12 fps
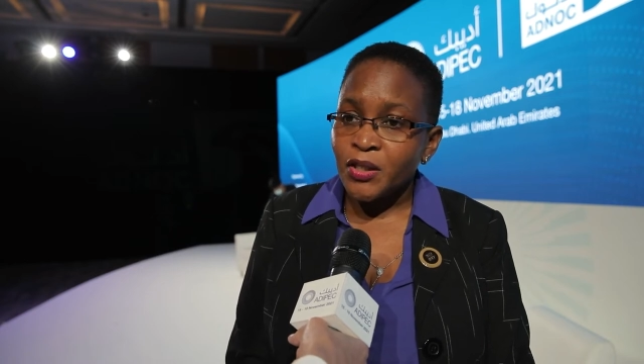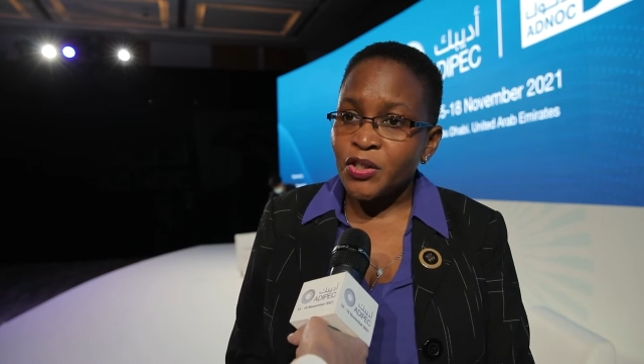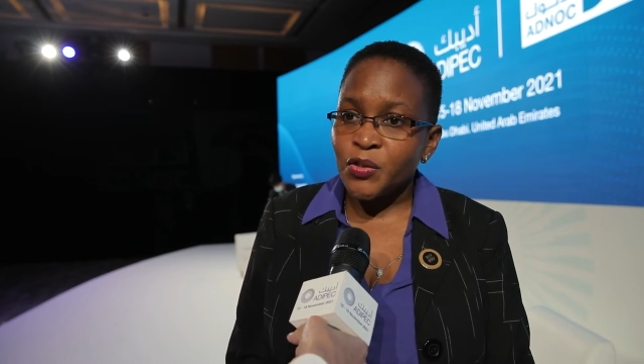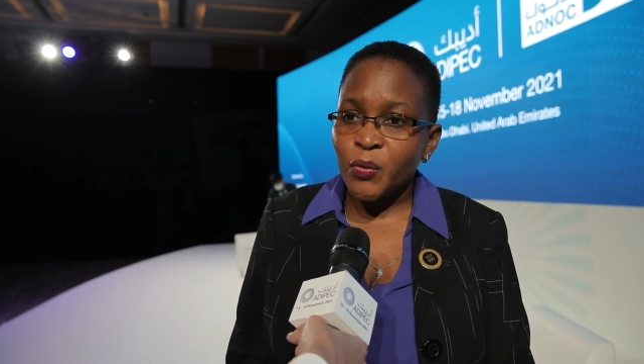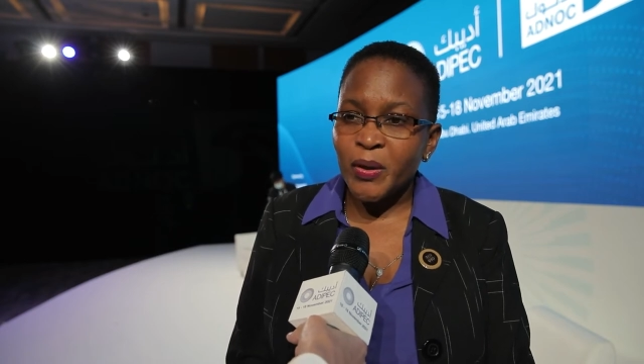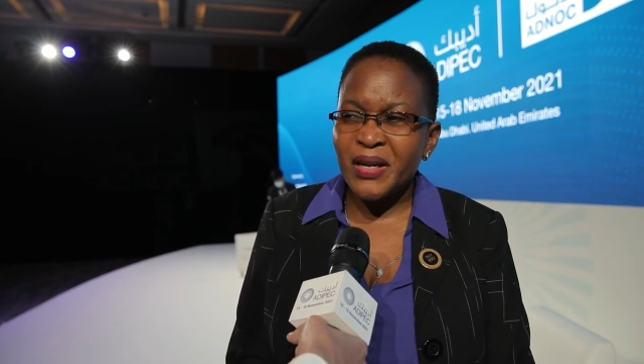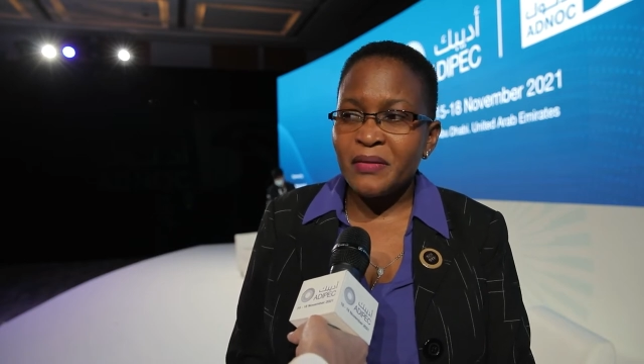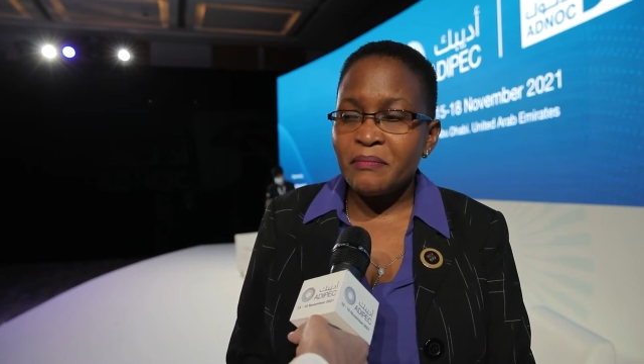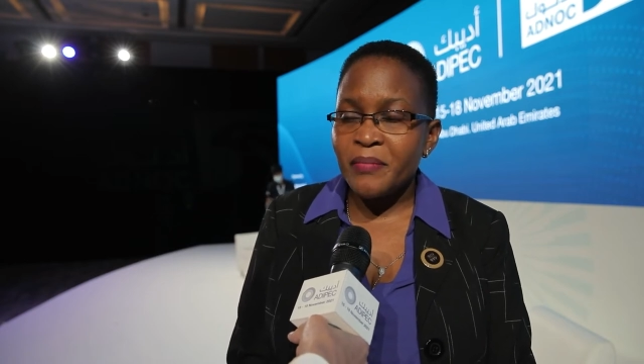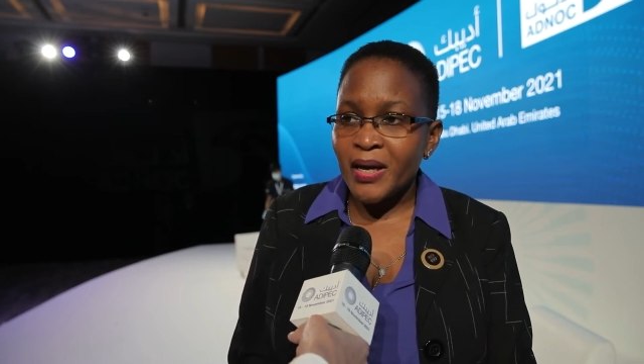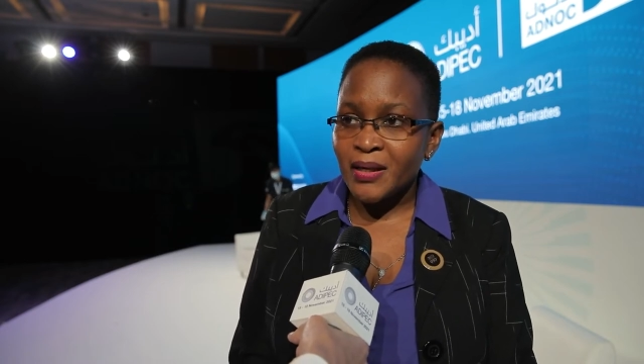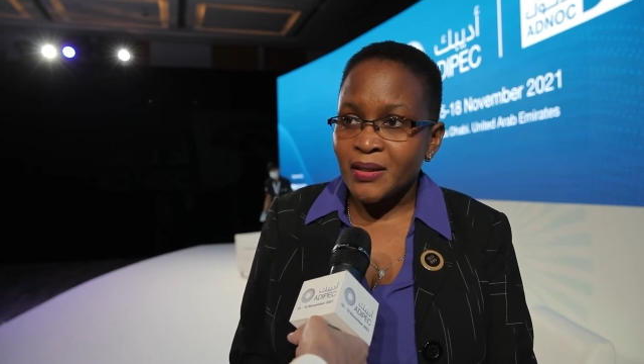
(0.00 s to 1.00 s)
to
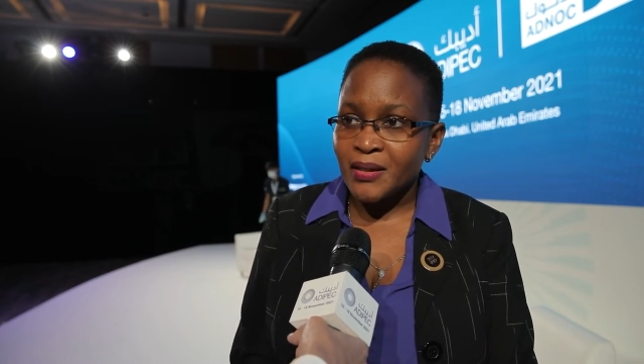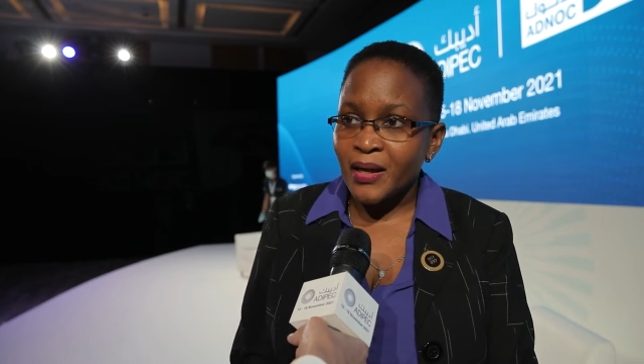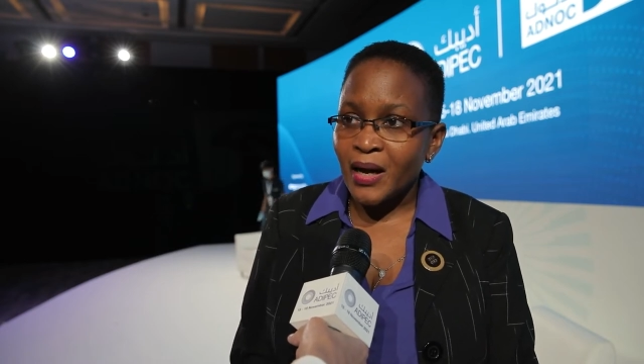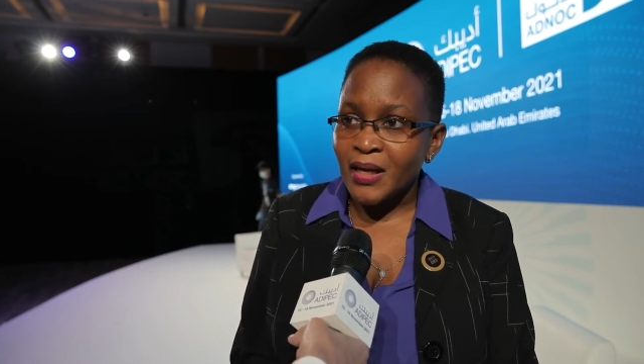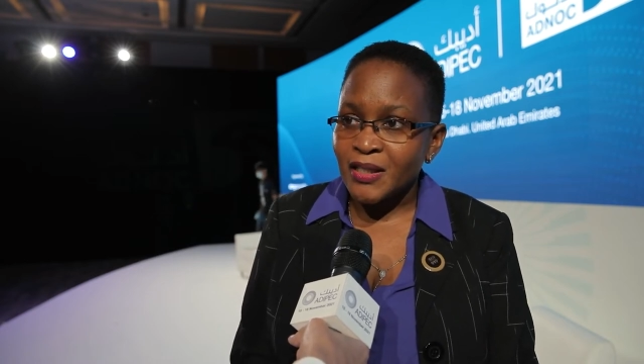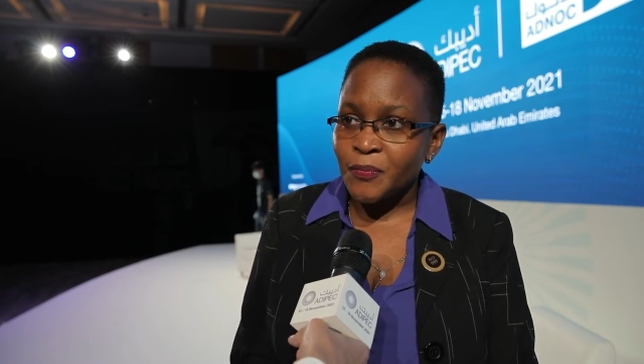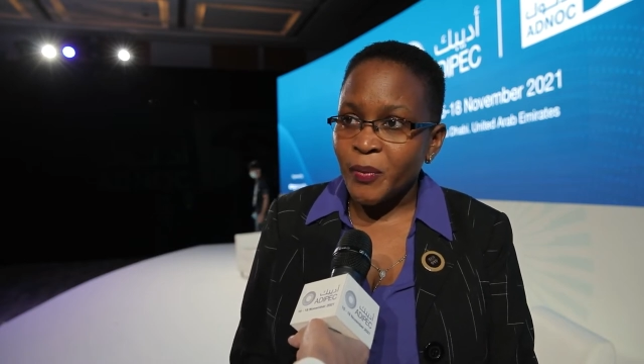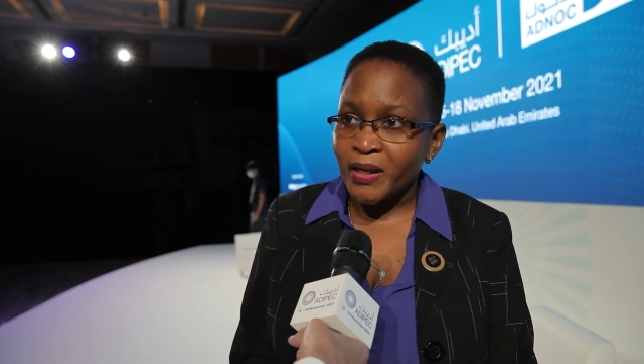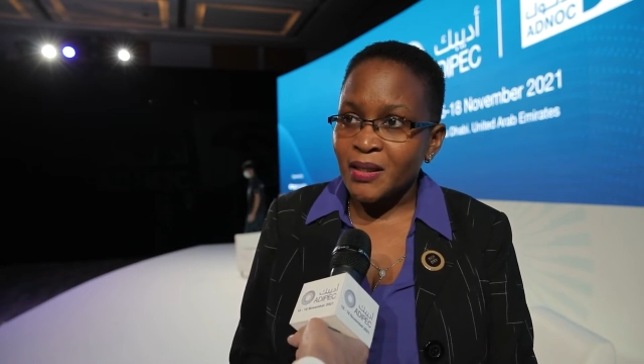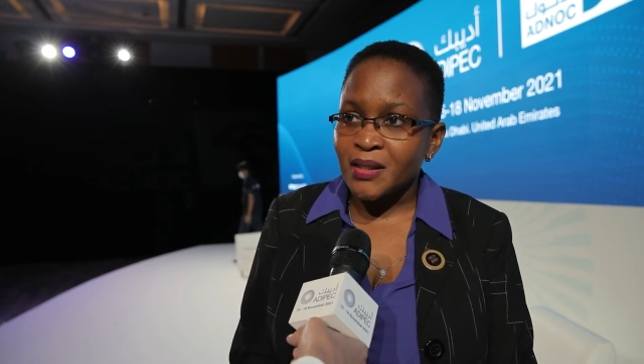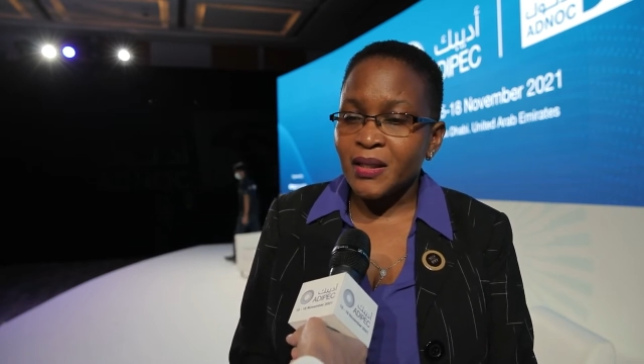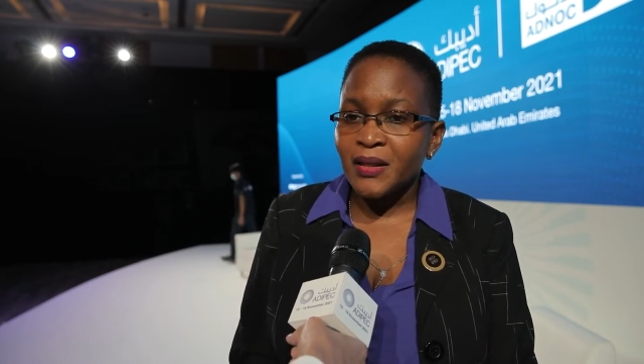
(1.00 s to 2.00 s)
embed the
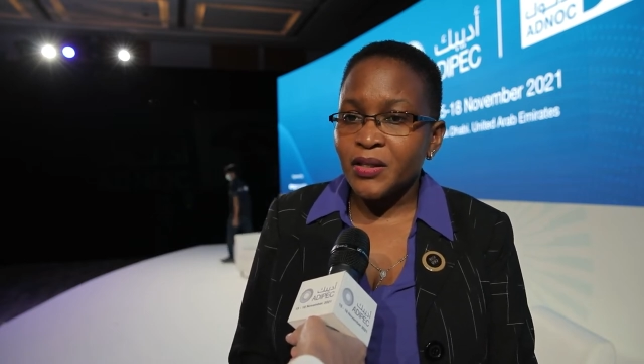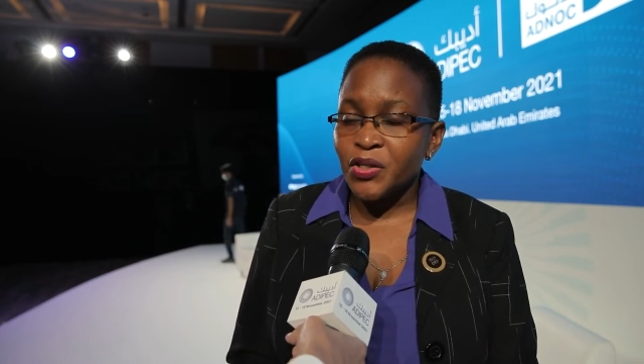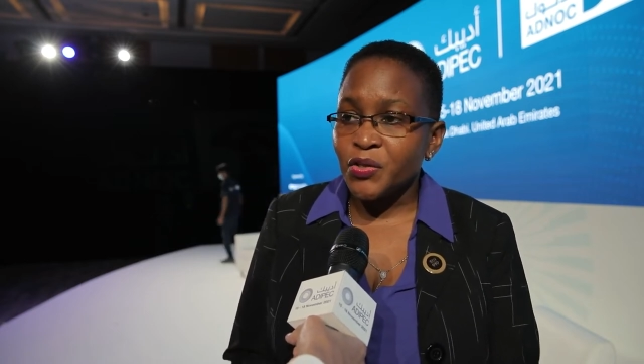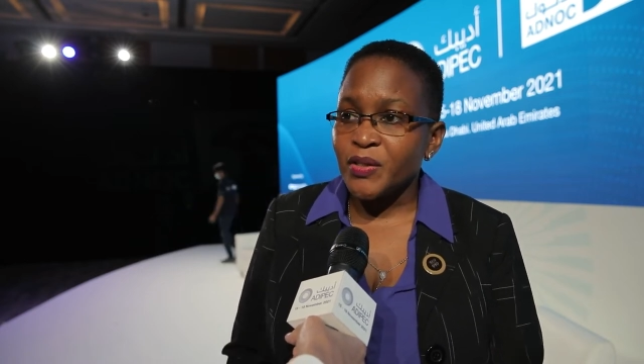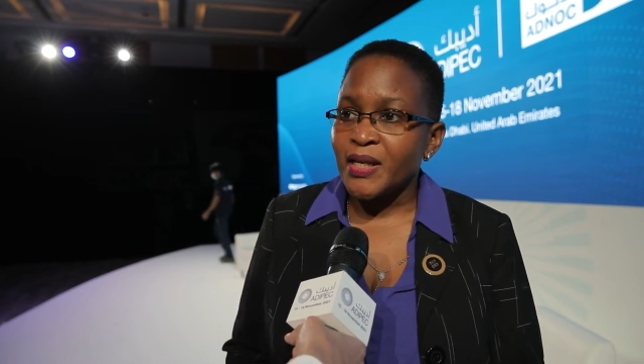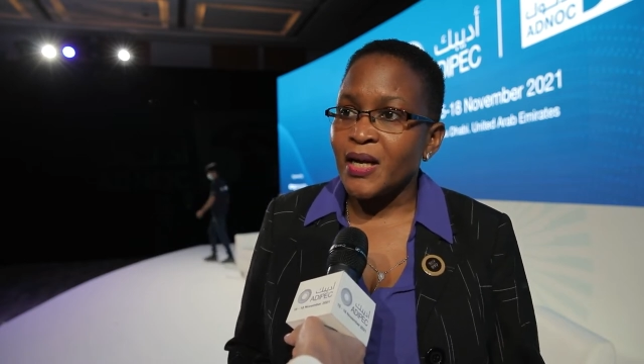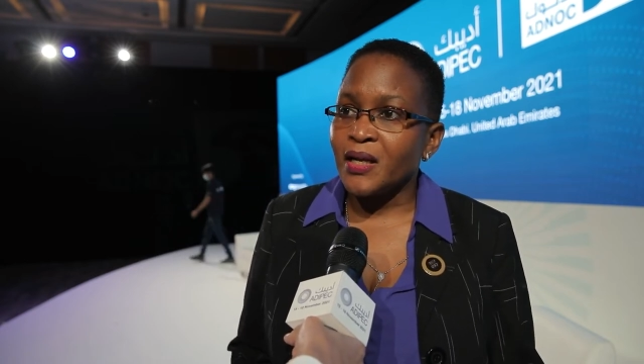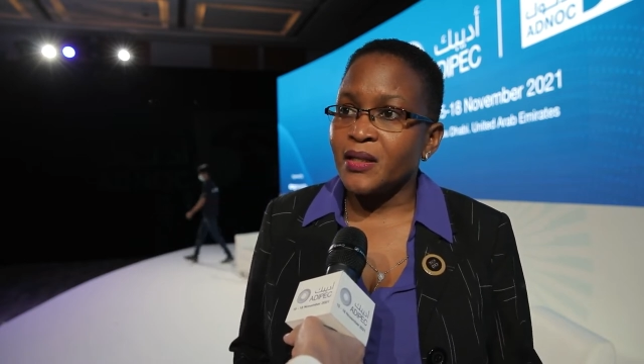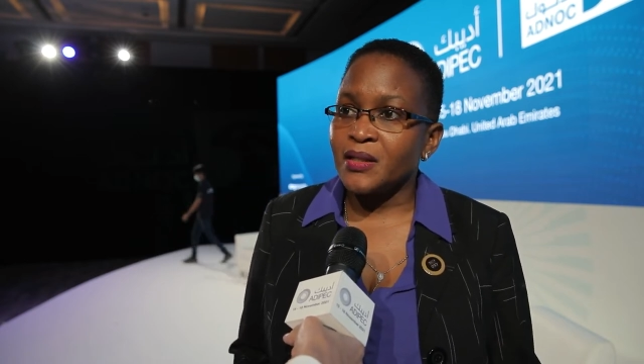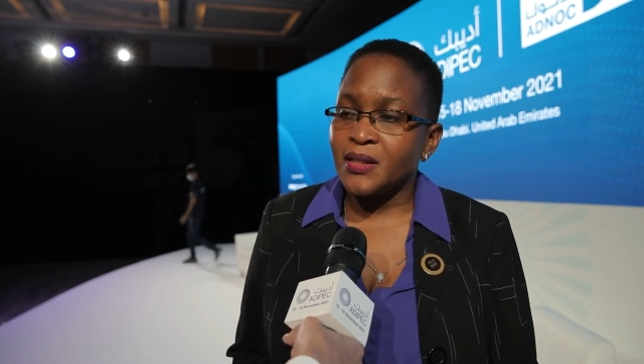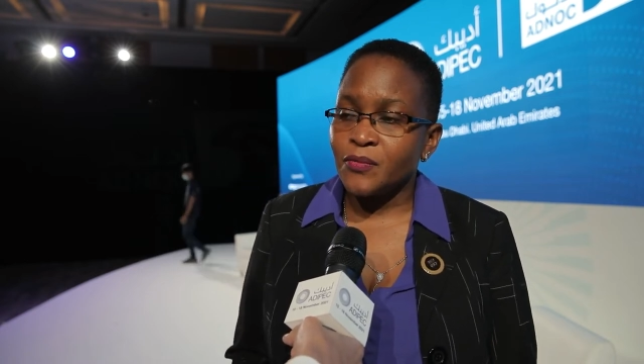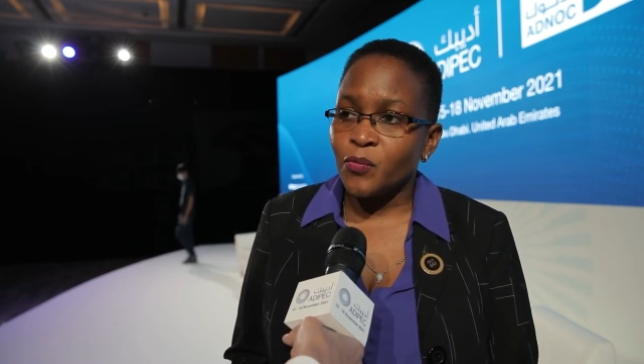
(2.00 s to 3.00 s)
aspects that the new talents